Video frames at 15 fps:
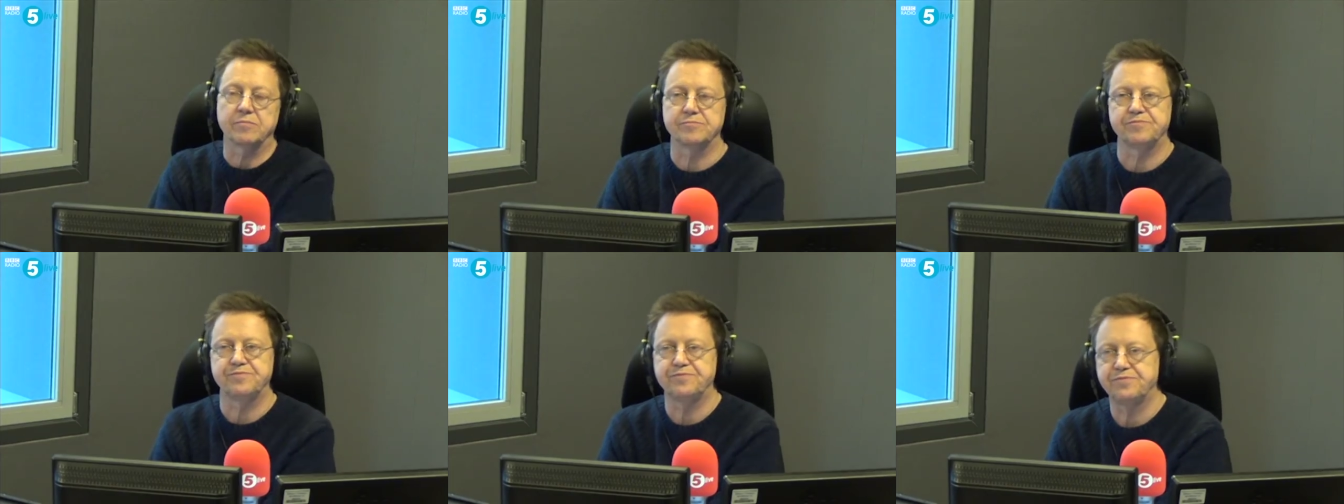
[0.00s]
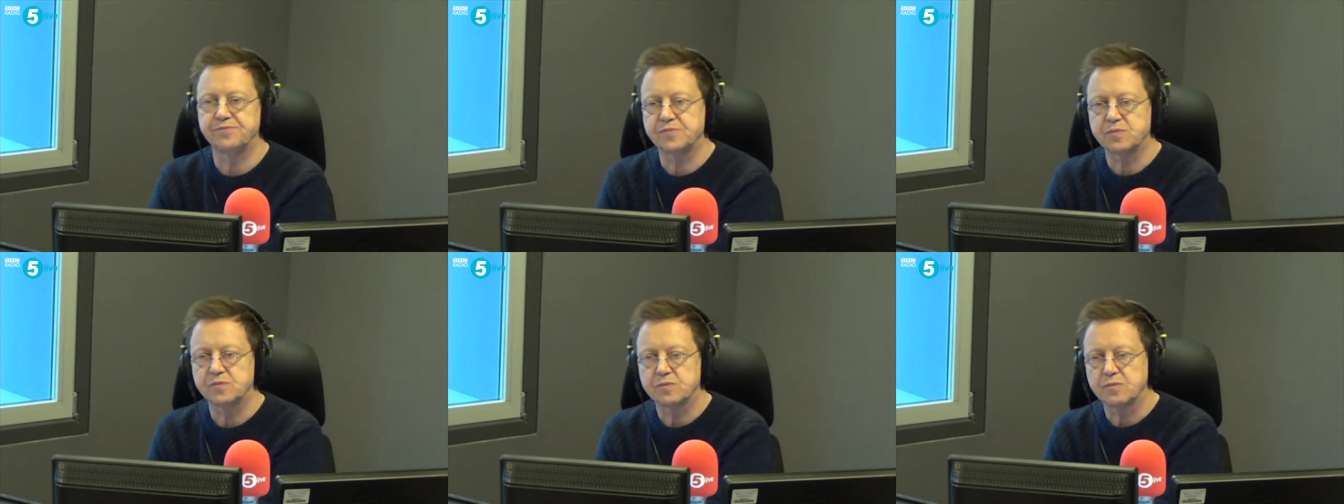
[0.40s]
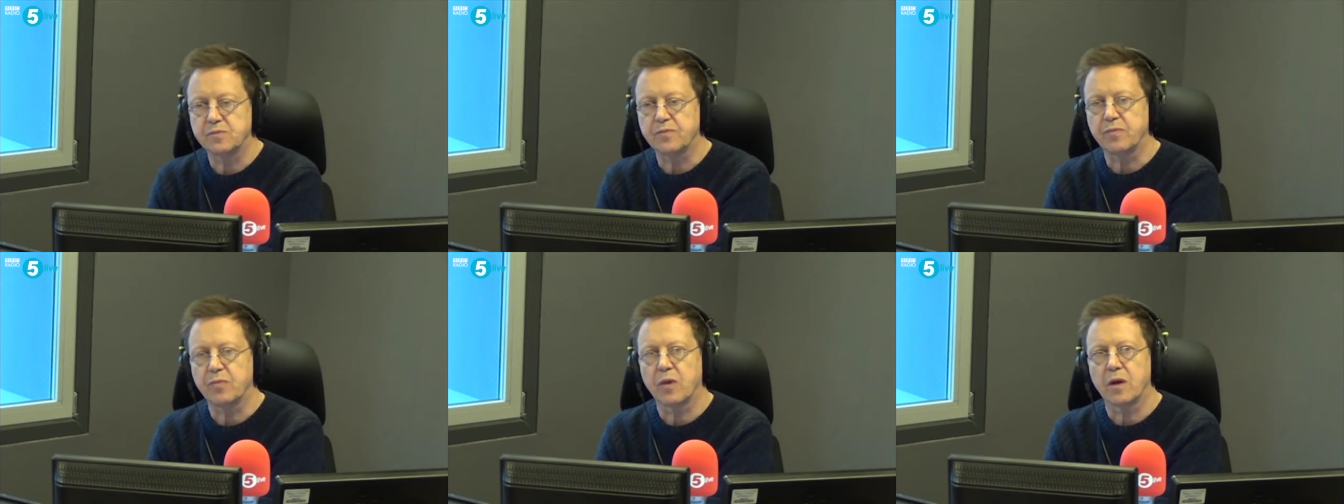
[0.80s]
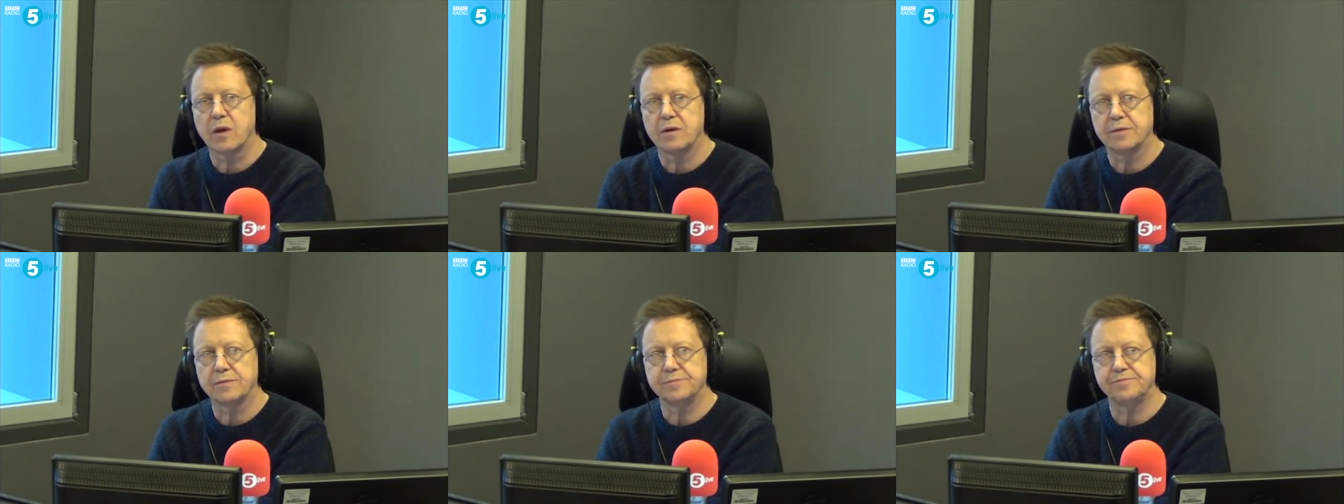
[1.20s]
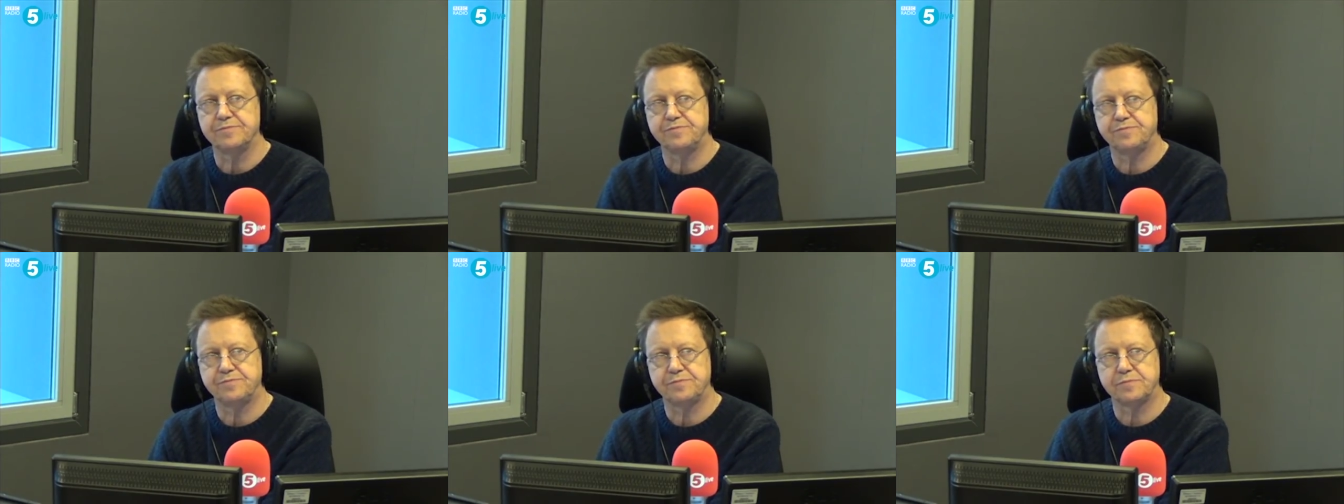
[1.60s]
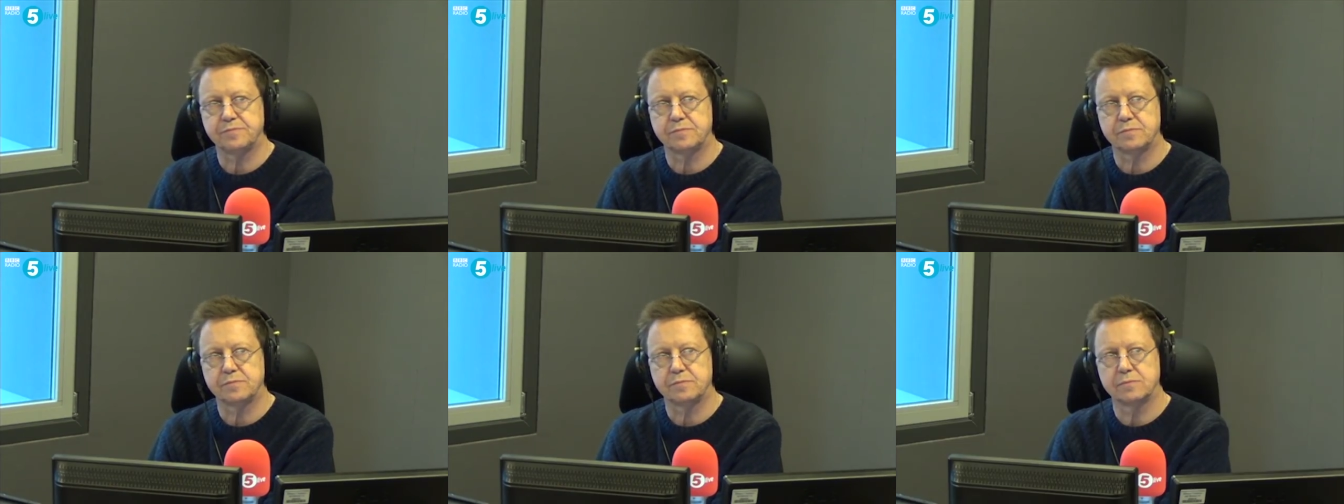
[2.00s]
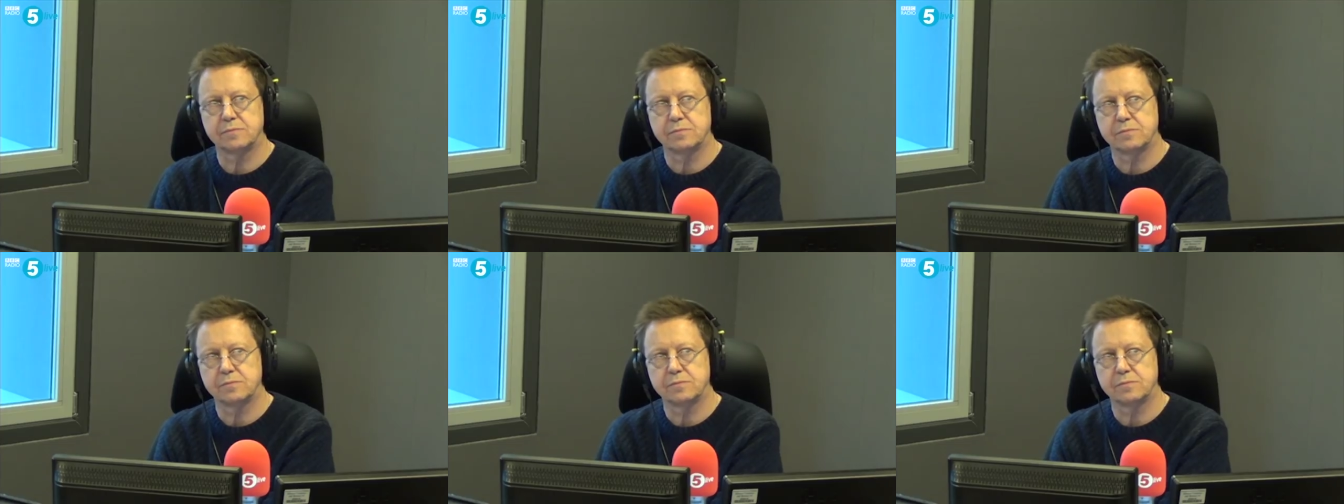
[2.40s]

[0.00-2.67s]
that you were a fan of the songs. Um,